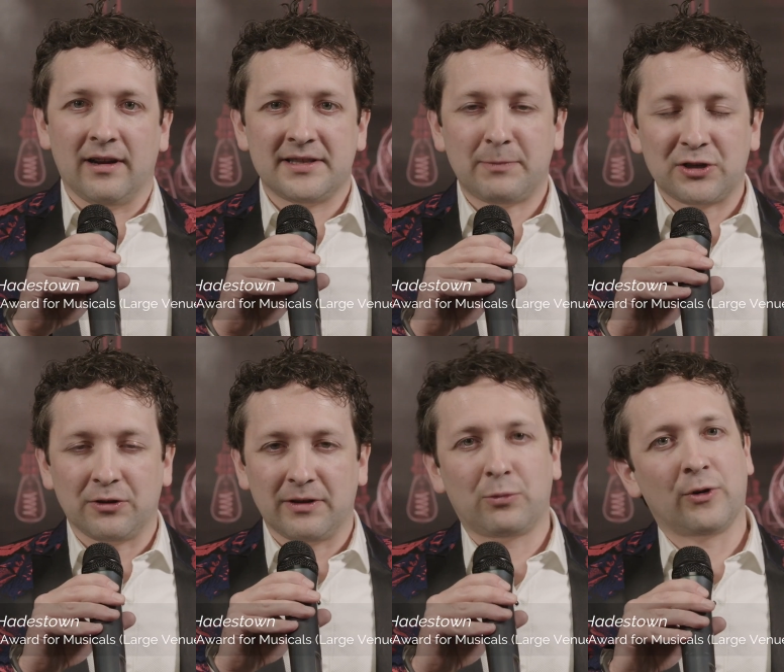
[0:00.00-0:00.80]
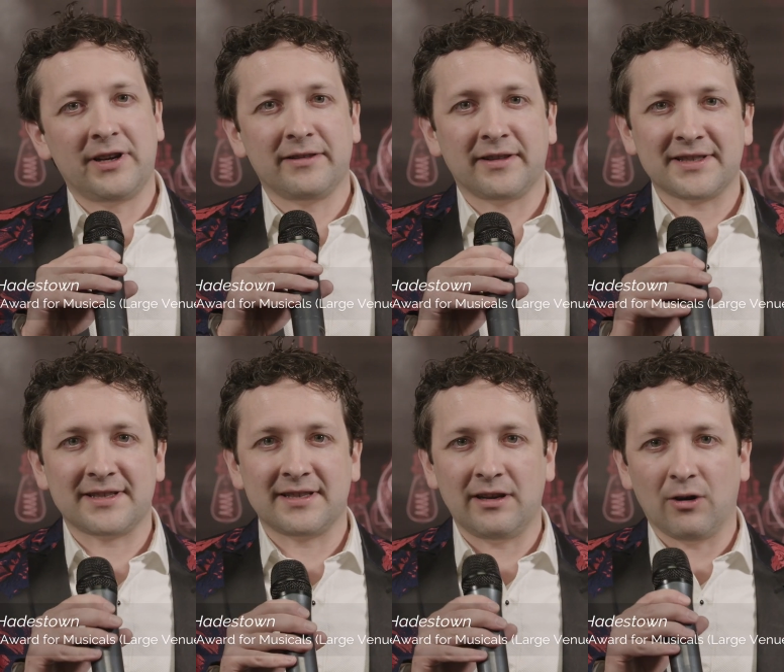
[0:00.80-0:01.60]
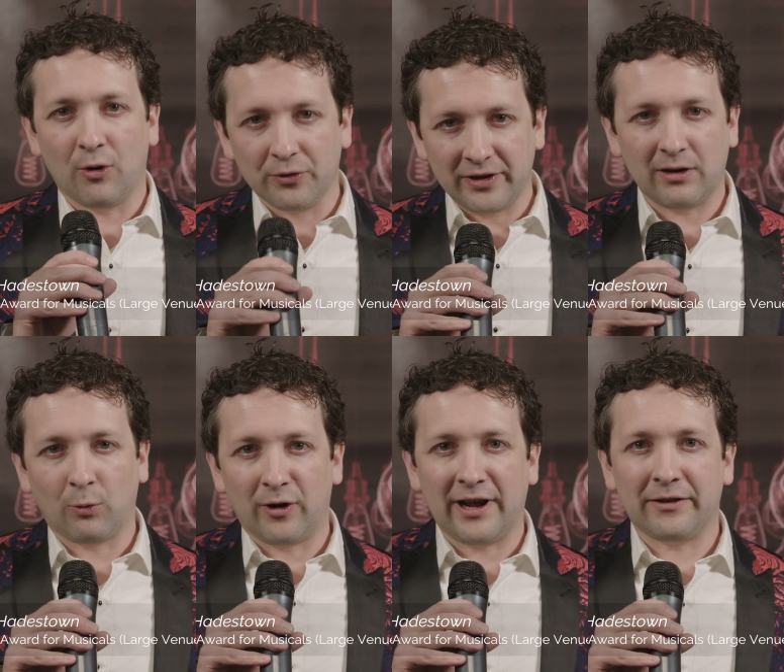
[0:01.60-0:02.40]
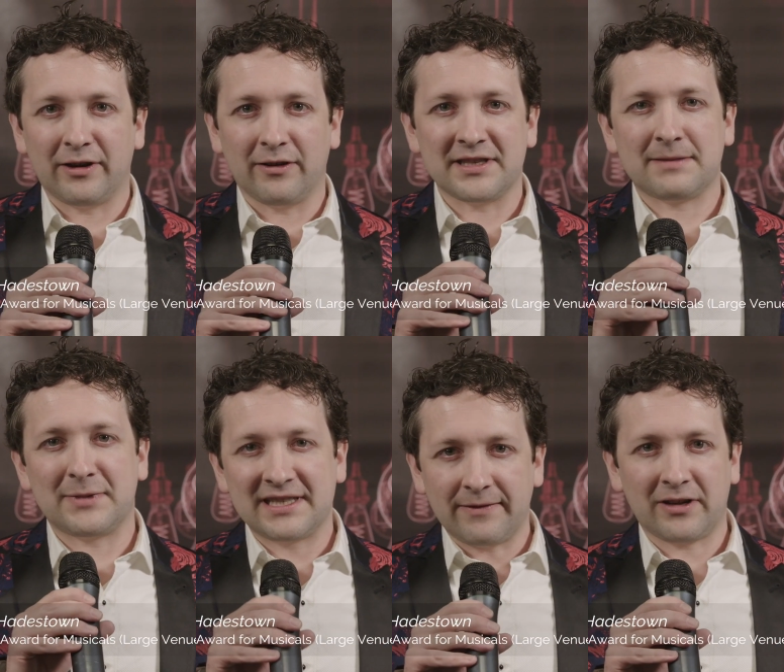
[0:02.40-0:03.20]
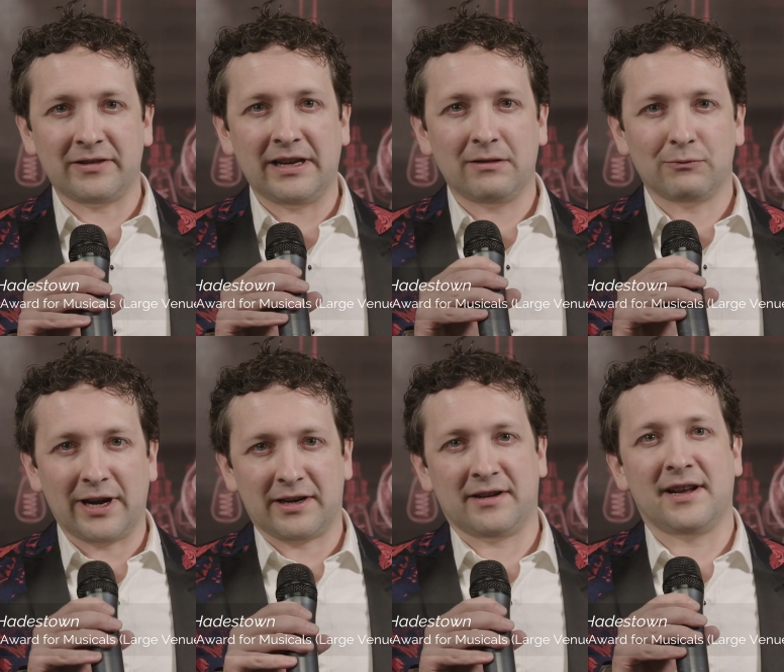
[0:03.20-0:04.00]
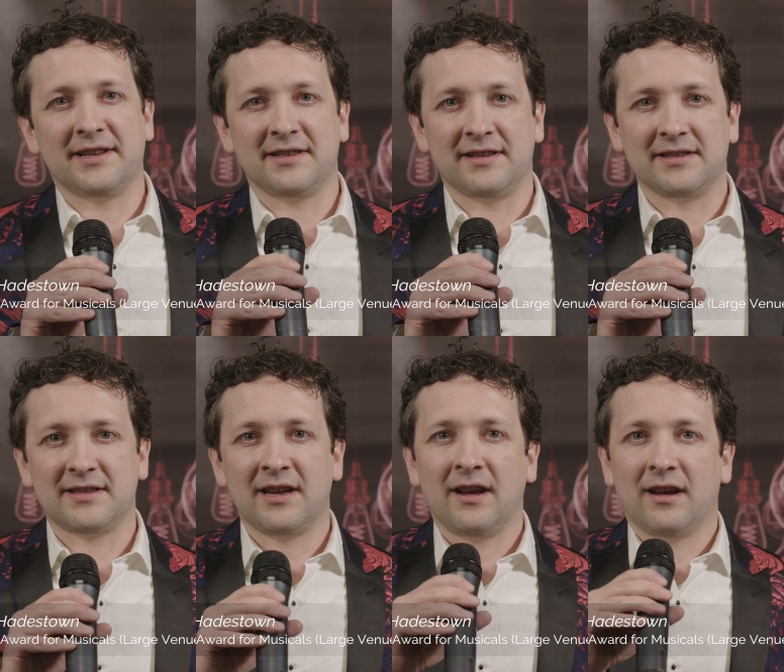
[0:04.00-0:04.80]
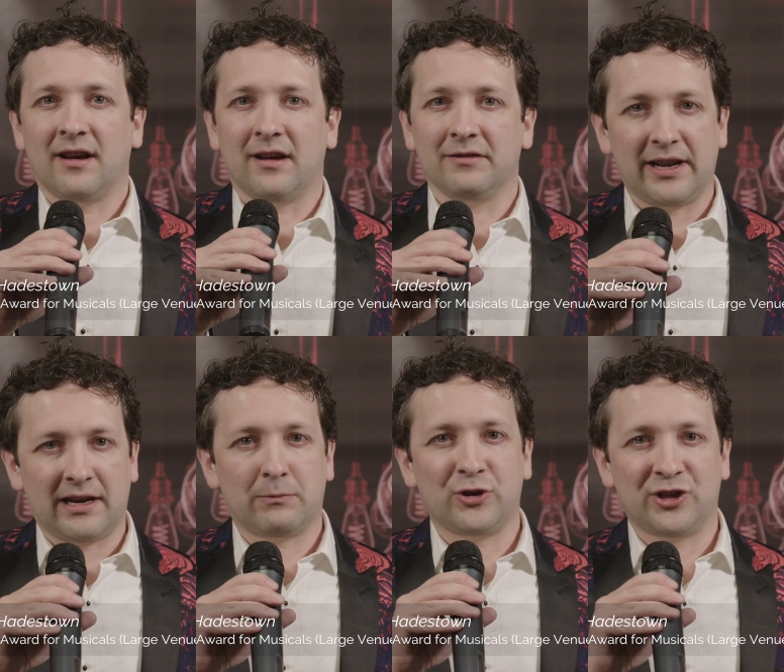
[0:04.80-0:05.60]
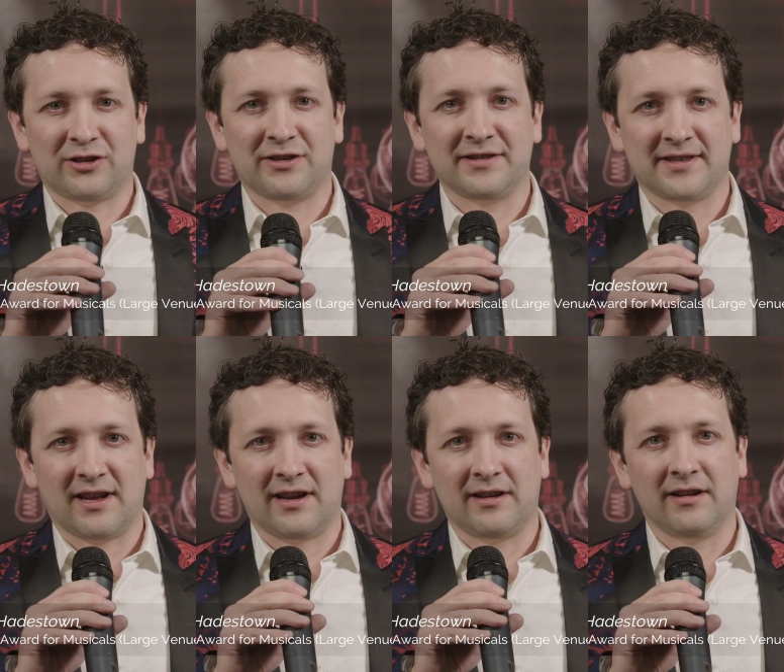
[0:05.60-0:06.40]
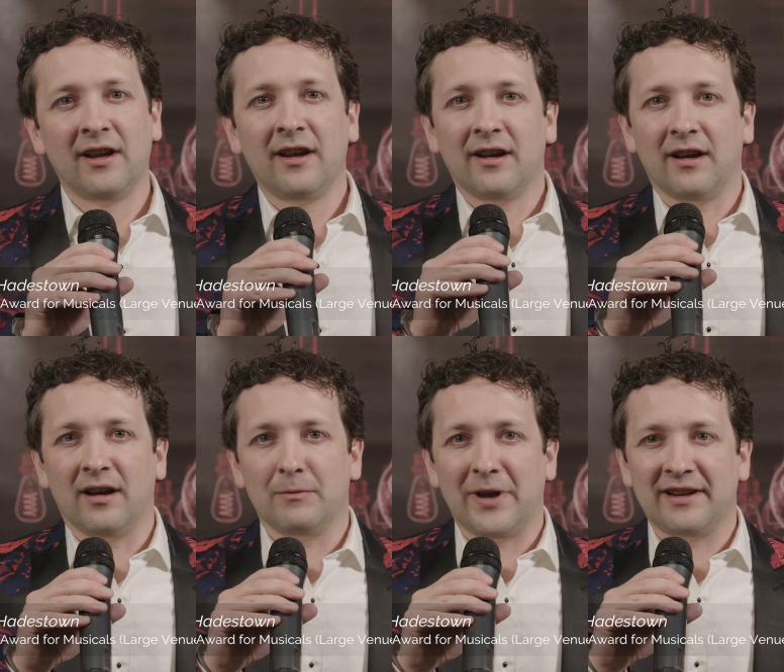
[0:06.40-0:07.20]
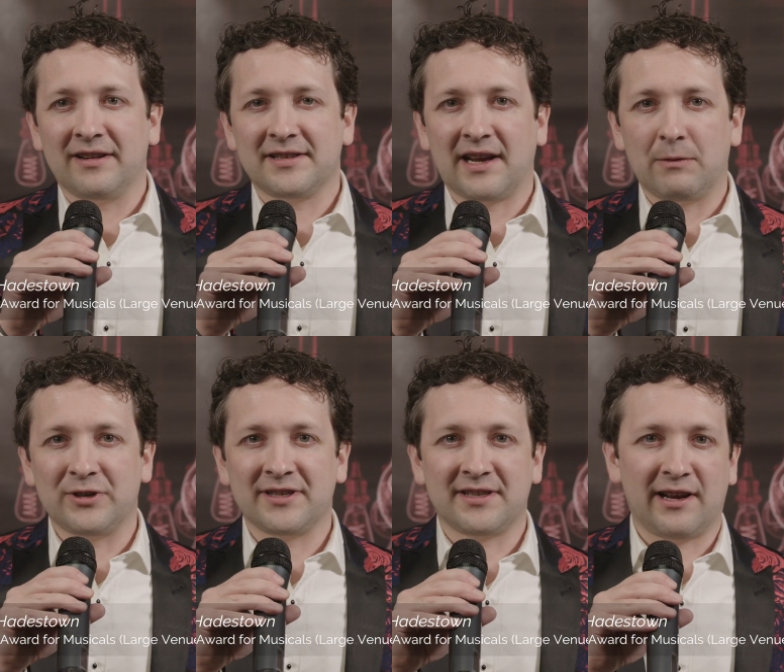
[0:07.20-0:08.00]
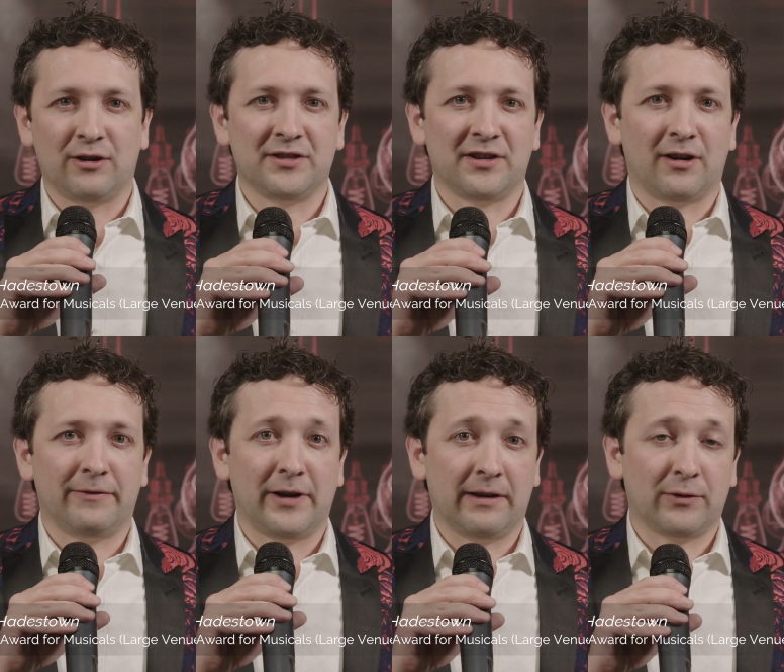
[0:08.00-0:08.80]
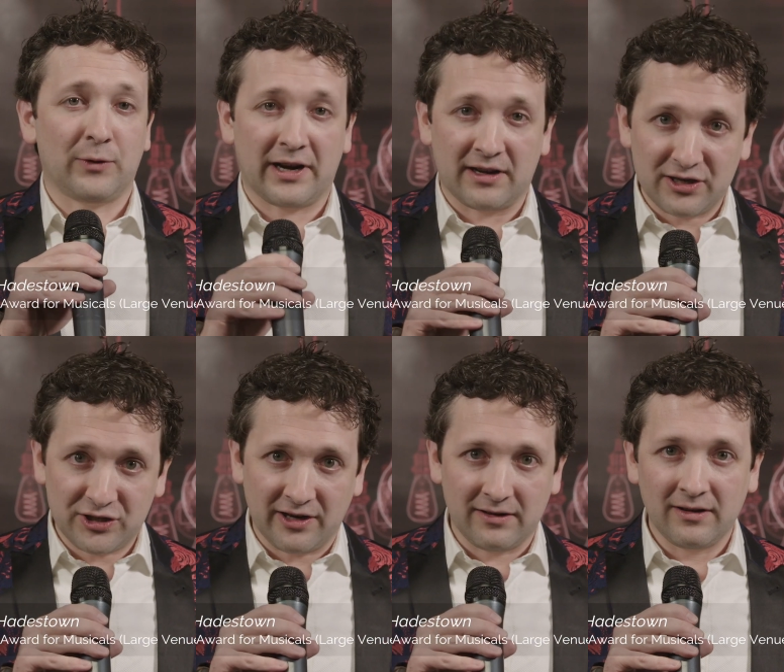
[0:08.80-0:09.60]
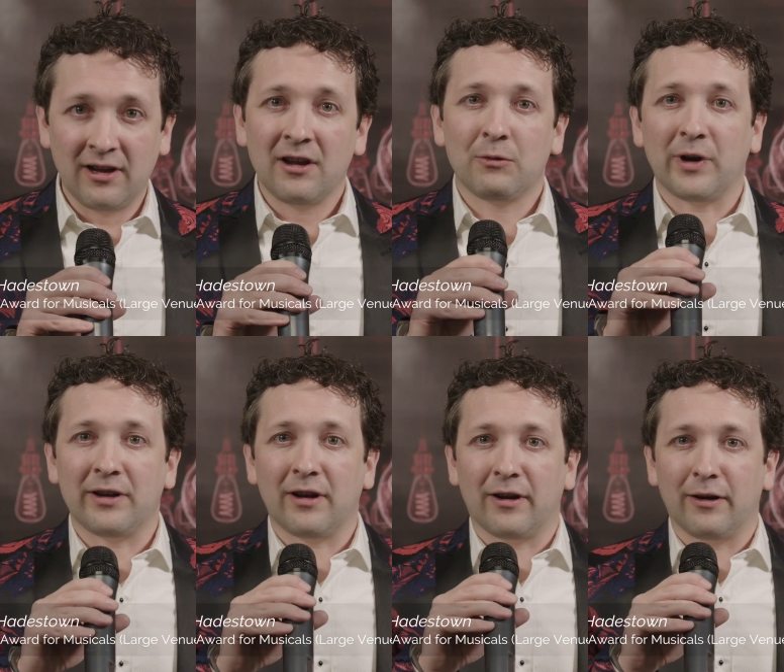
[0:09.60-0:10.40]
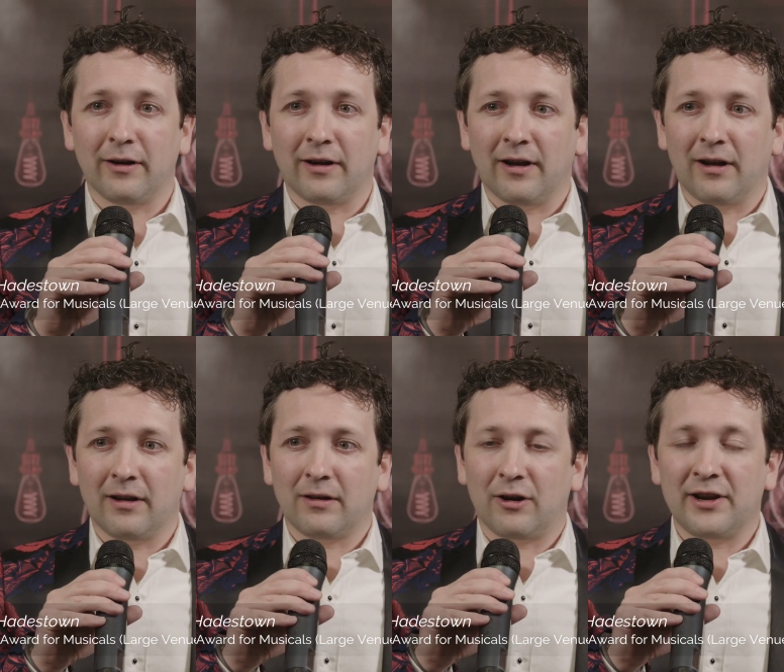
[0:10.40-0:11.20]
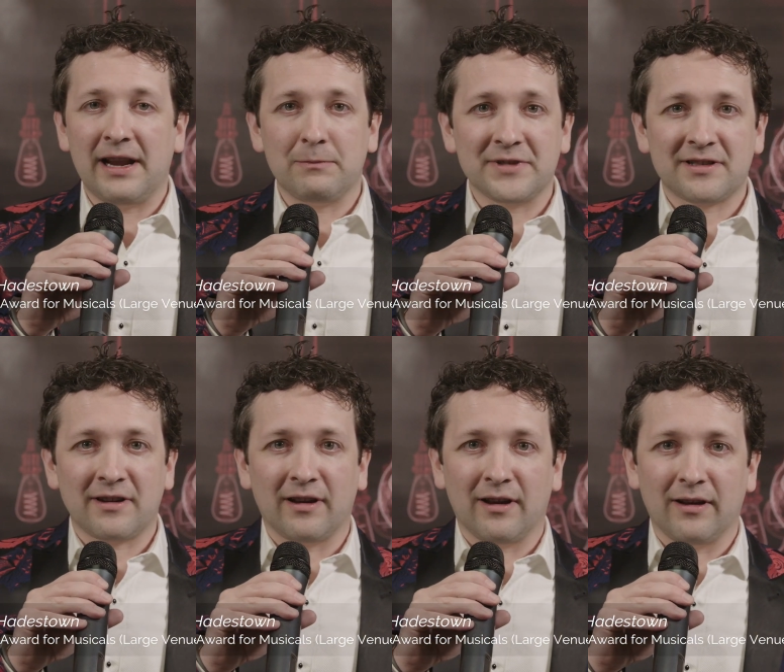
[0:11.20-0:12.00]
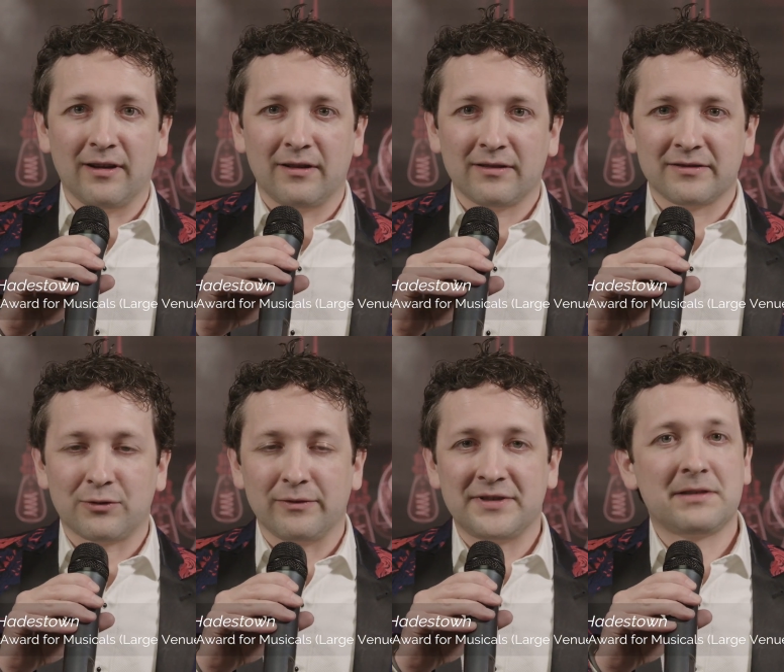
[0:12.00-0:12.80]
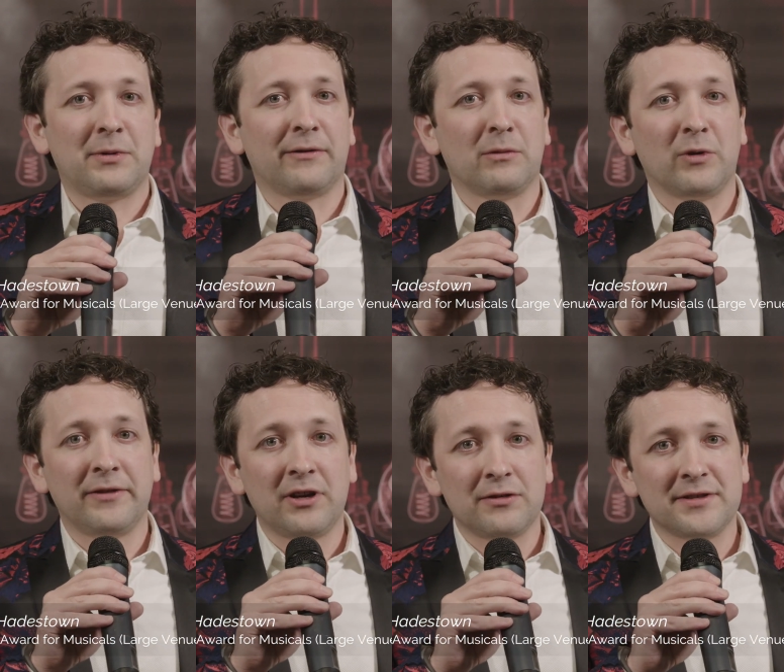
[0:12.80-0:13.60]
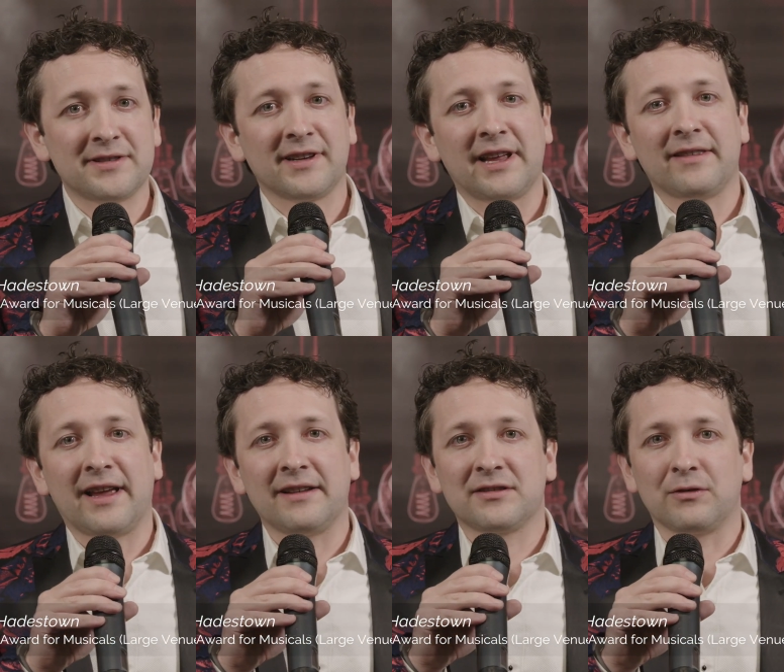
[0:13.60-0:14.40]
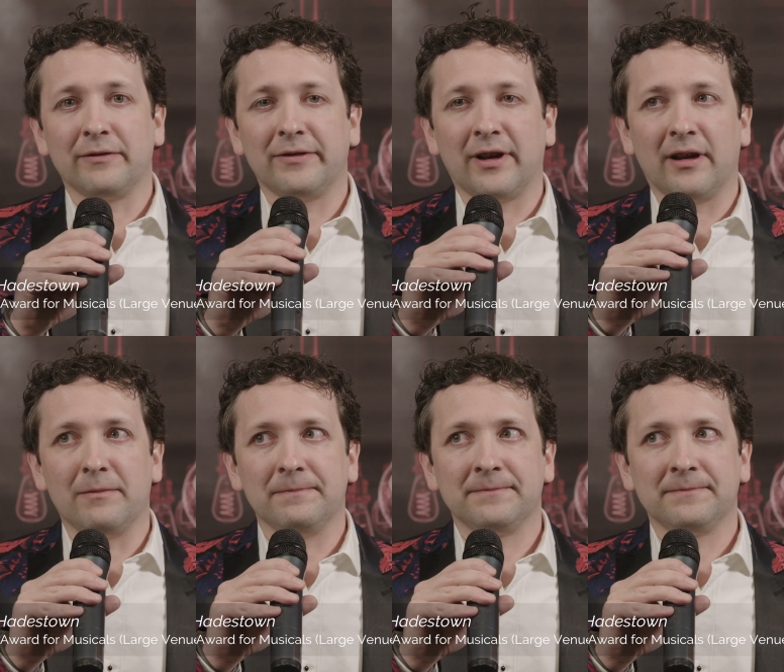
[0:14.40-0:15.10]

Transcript: uh, special and poignant that this is the only award out there that specifically recognizes uh, lighting and projection design. Um, and in a time when designers are fighting for recognition, when our, uh, our names uh, sort of disappear from reviews, to get that sort of um,